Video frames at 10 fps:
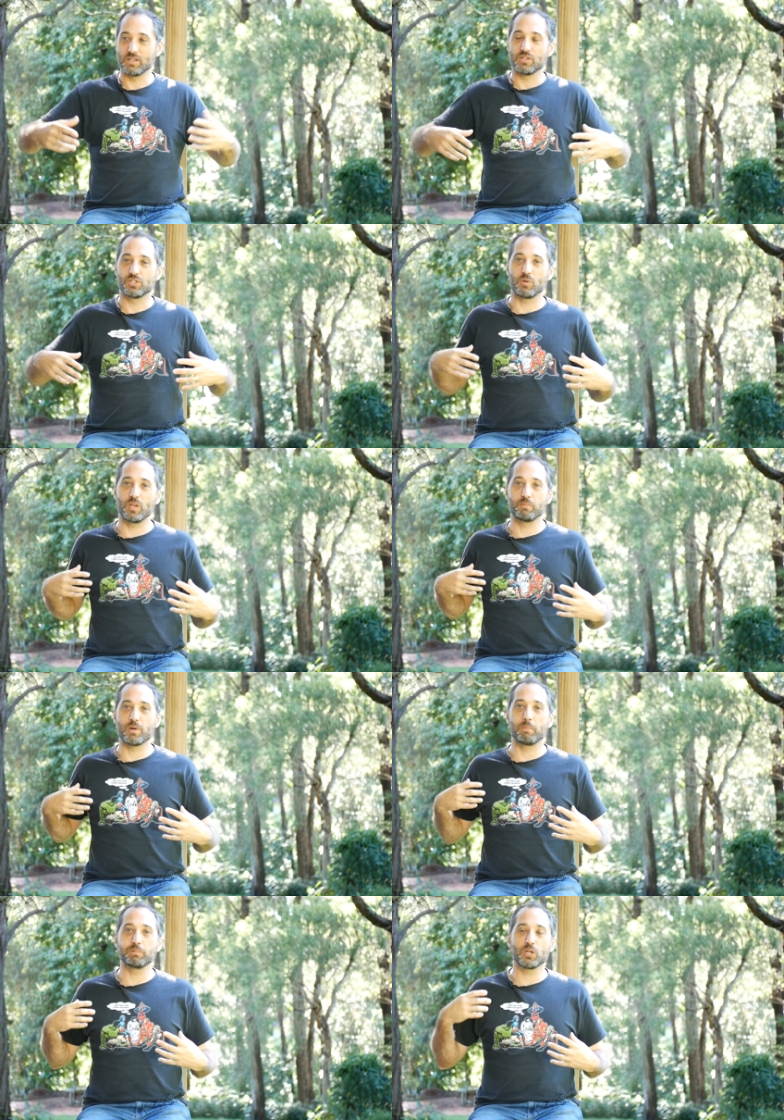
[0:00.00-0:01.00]
So he
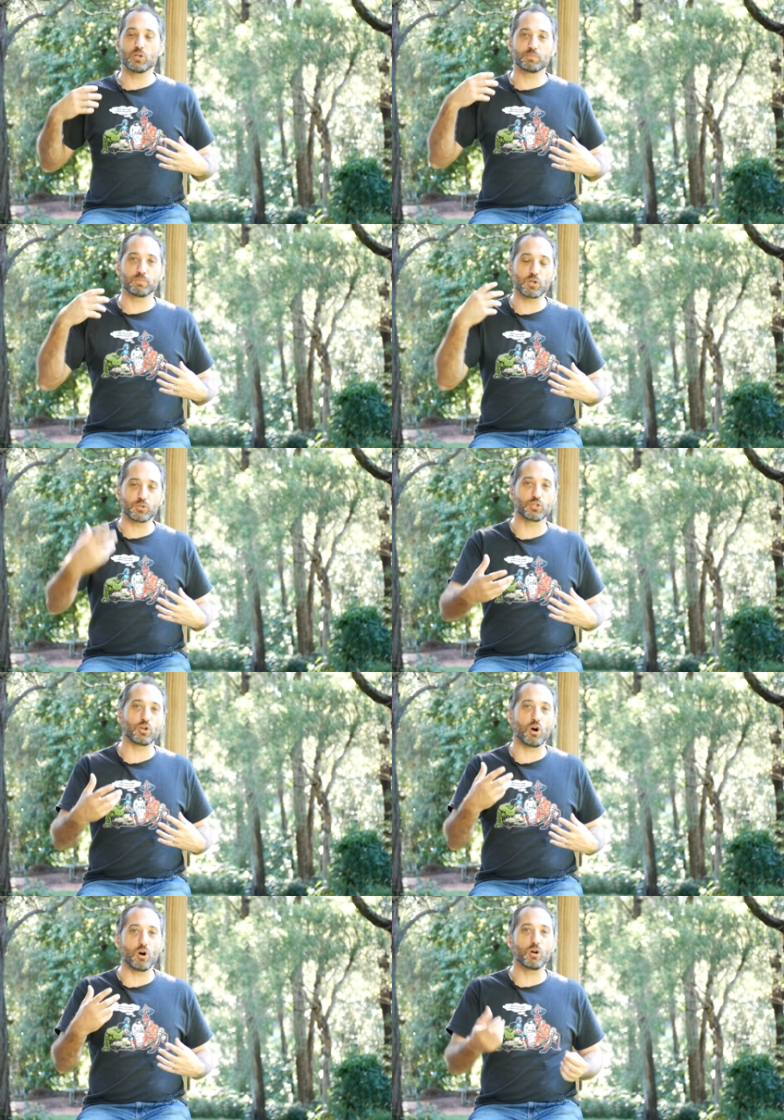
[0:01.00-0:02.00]
approaches
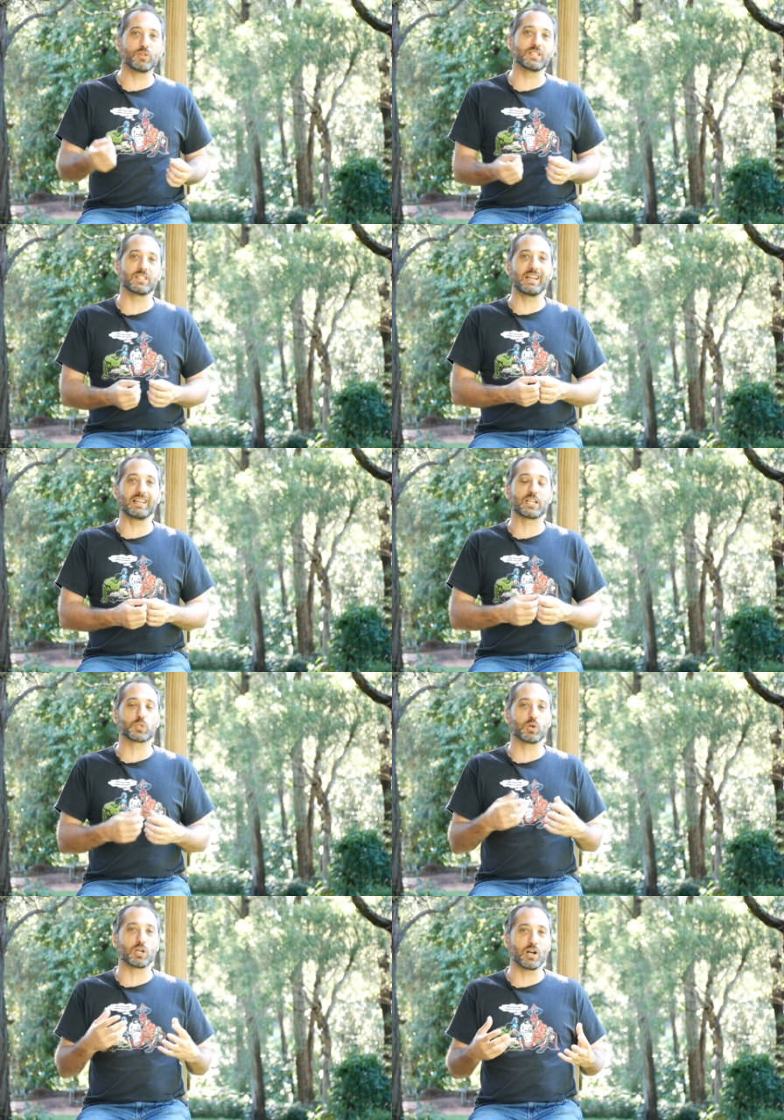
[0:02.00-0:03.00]
all these
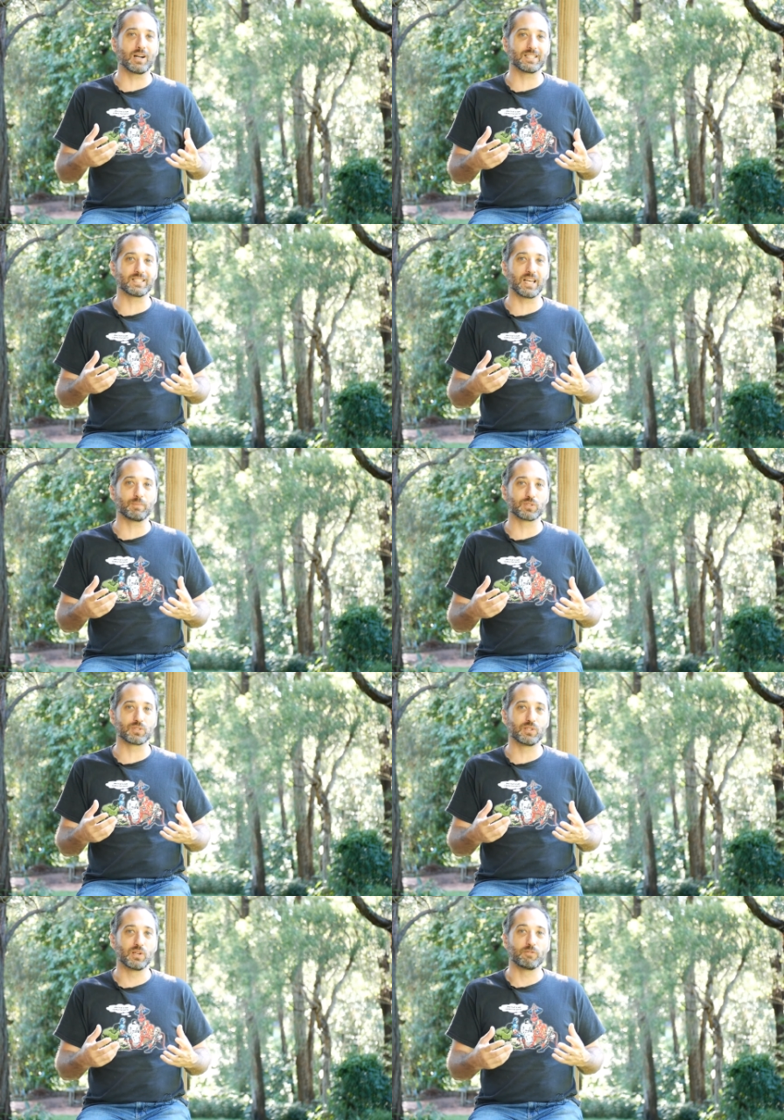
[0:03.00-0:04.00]
intellectual
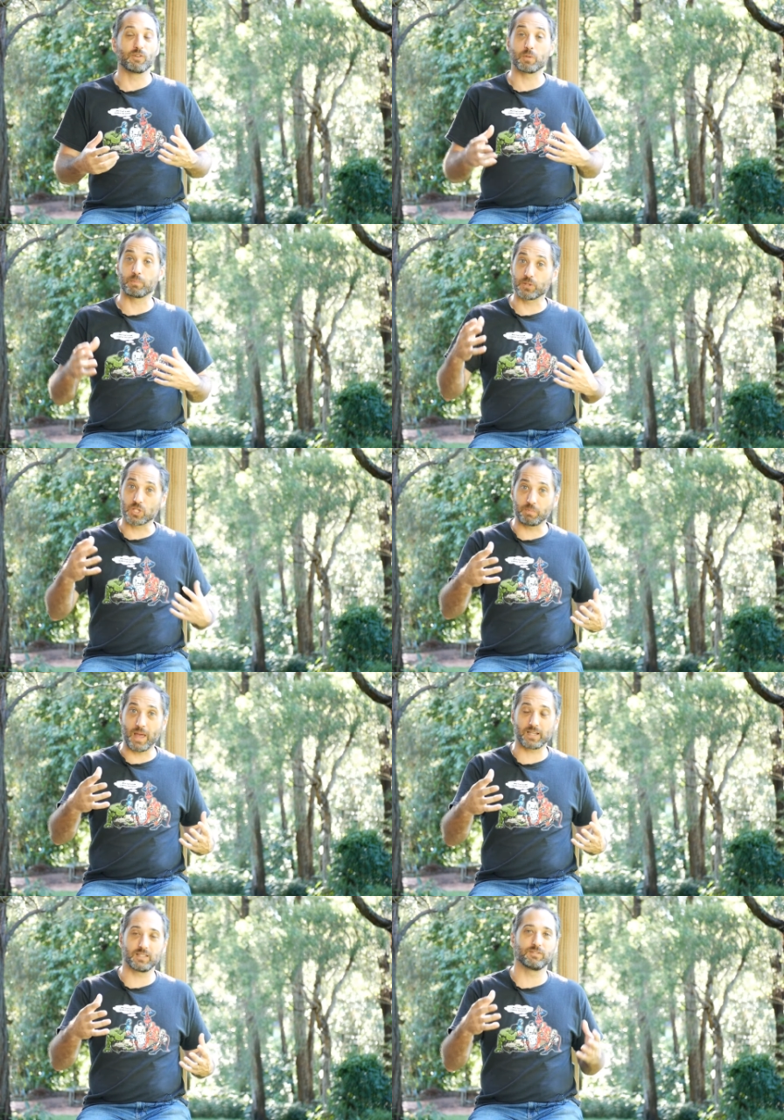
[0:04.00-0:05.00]
concepts from the
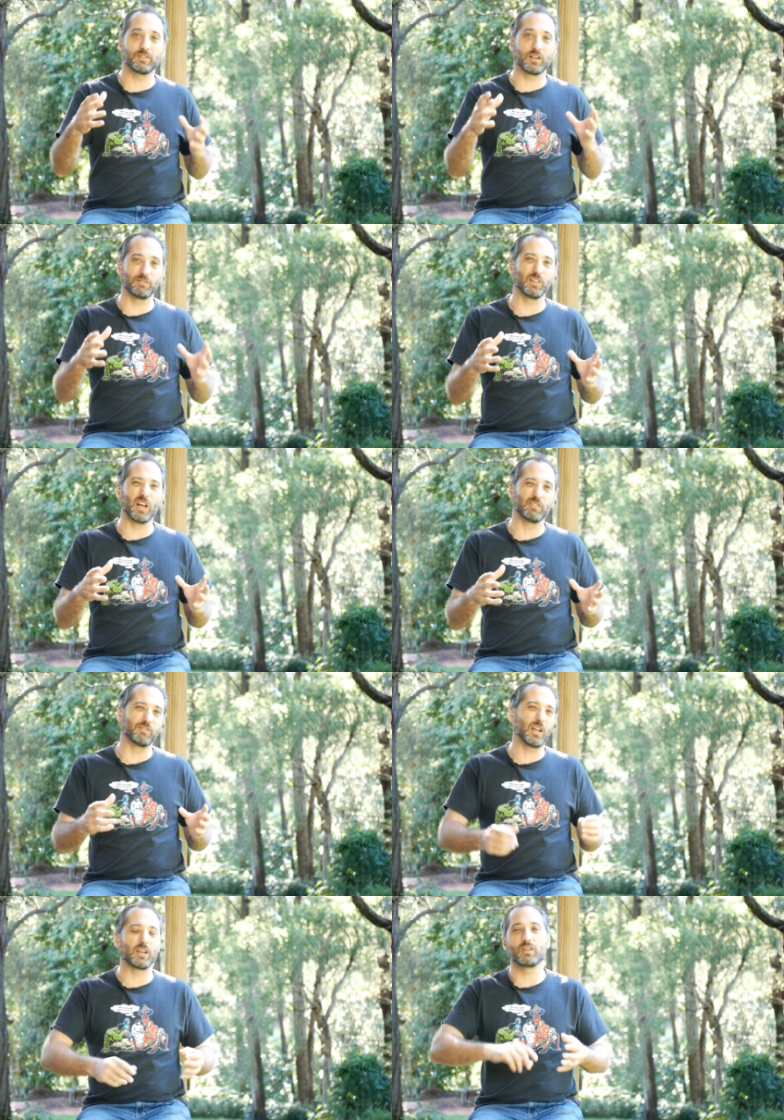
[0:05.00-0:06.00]
perspective of
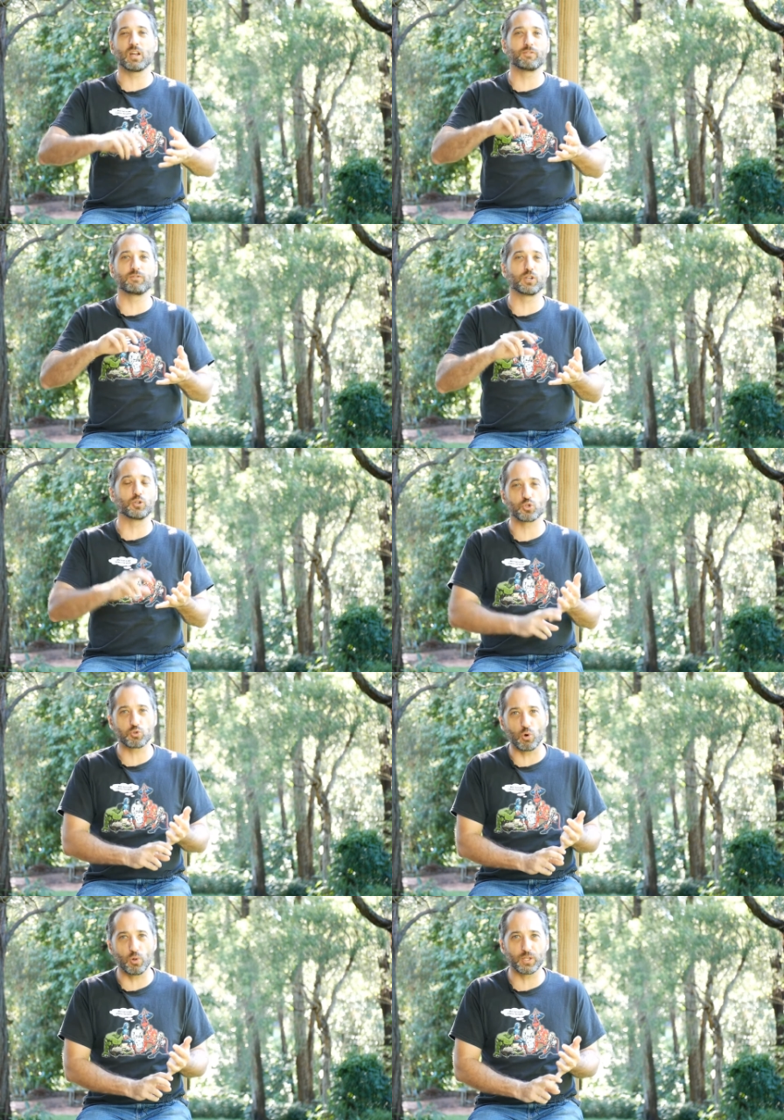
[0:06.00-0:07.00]
love. Not of
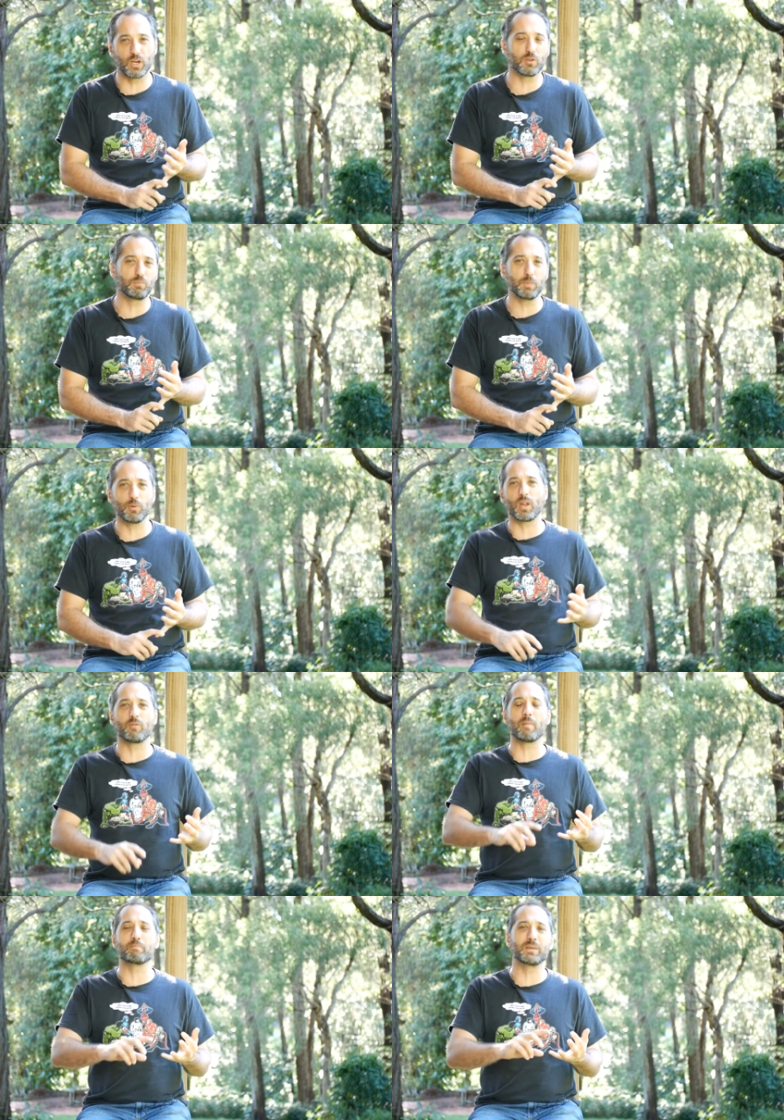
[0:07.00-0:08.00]
controlling other people, not
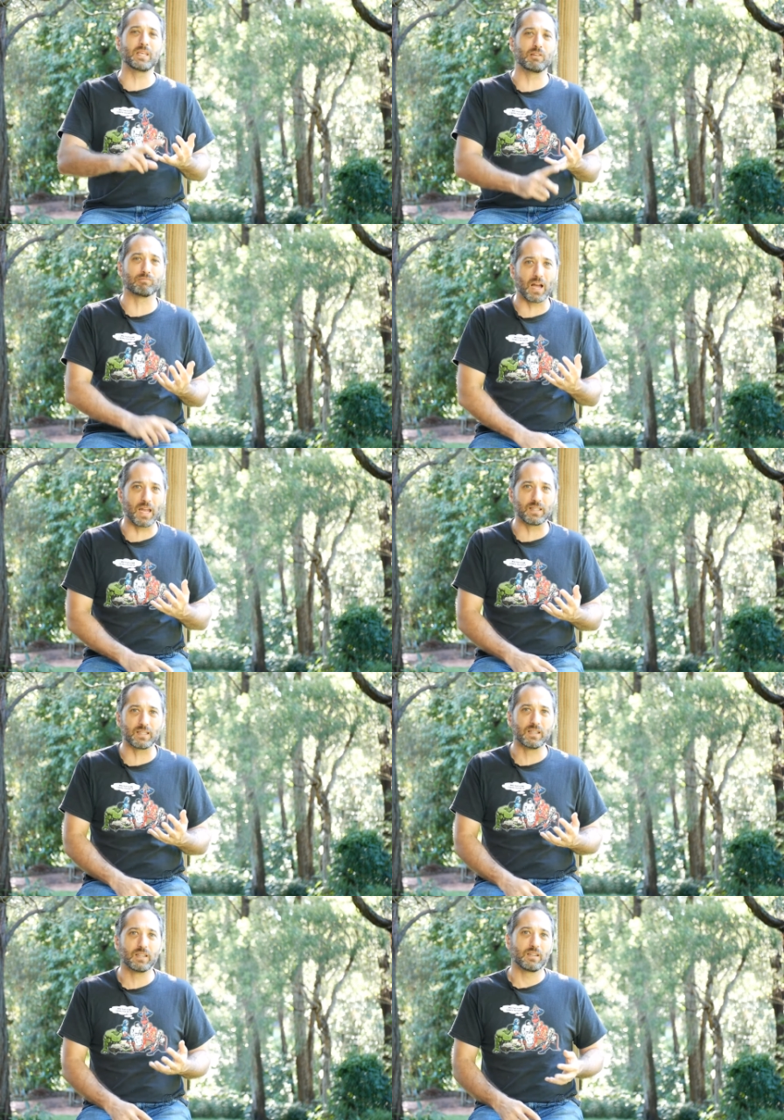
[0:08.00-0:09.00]
about being right,
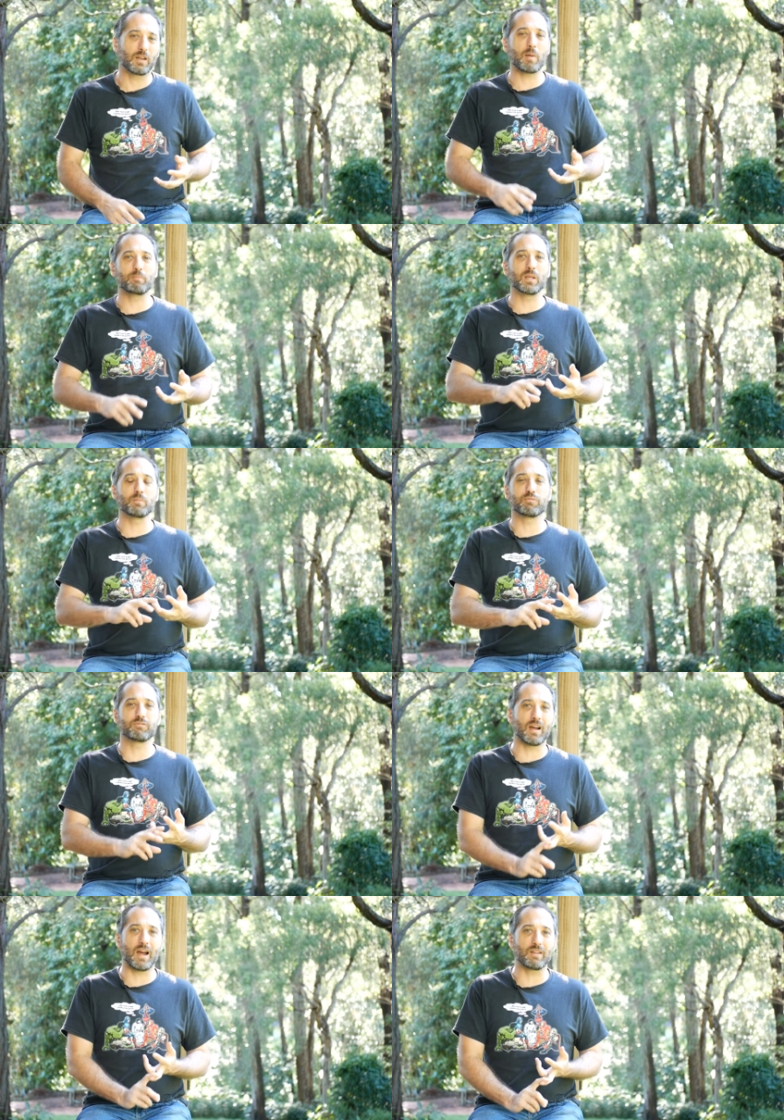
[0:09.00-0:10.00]
not about being
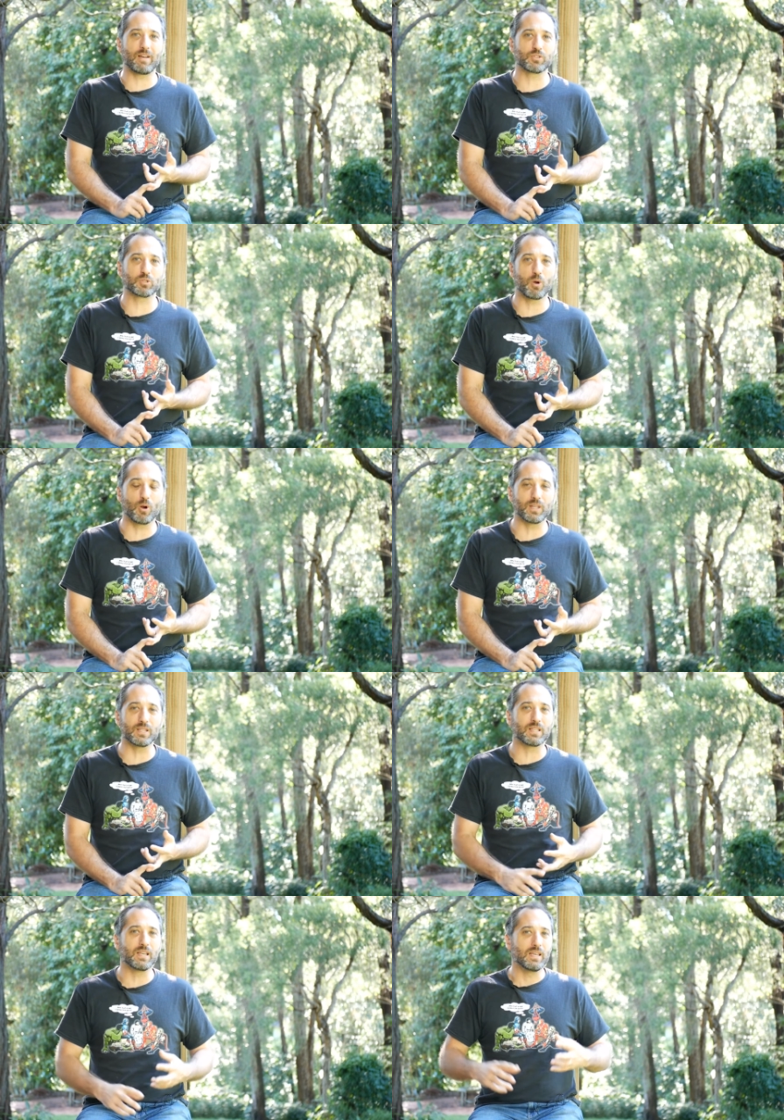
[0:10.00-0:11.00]
proud of how smart he
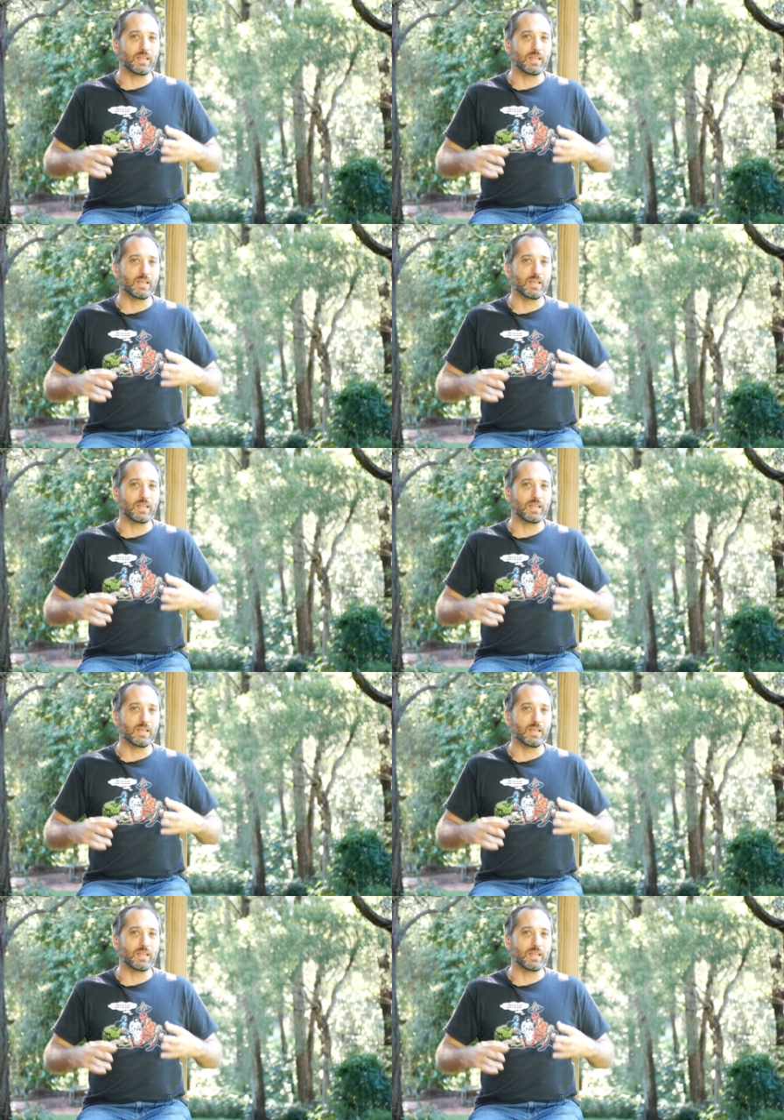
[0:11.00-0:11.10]
is.